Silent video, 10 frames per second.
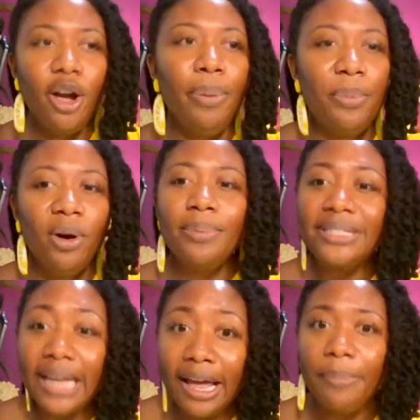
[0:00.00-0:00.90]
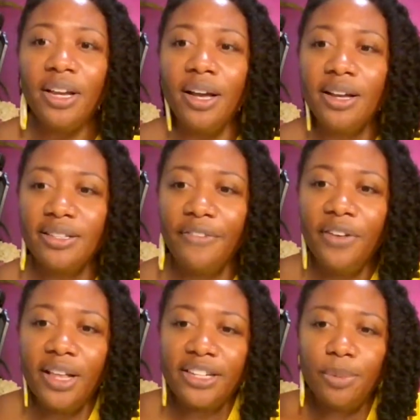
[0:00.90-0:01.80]
people upset because they
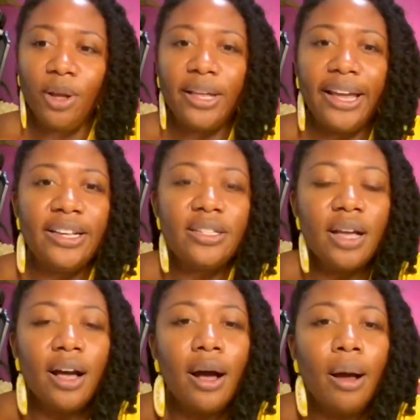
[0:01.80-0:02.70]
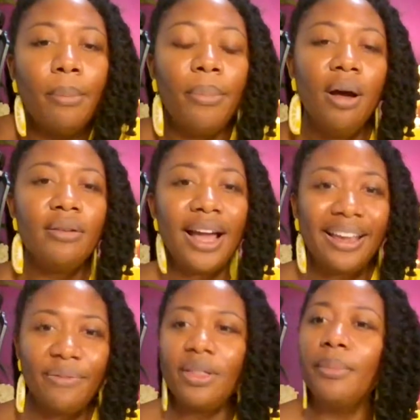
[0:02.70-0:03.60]
feel like Chipotle is
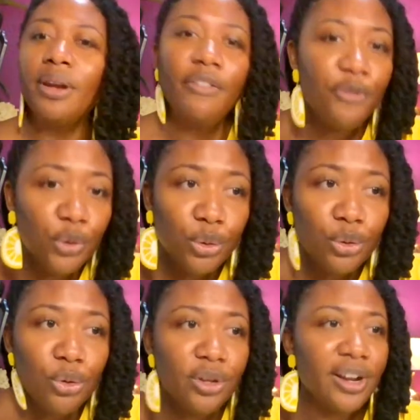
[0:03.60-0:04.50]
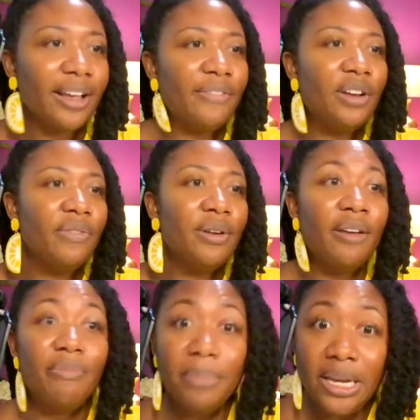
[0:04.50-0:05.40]
not giving them enough food and not giving them
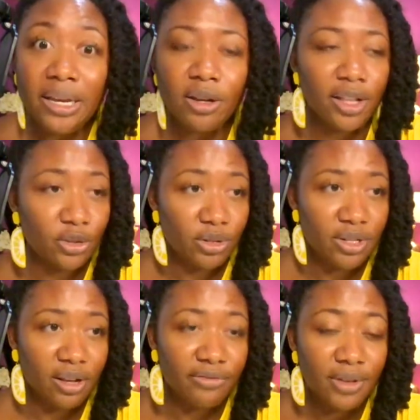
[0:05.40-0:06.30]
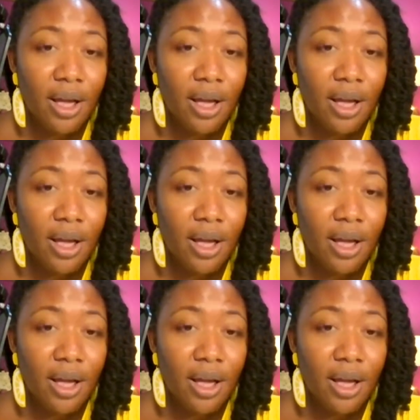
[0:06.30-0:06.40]
enough meat and all that sort of stuff.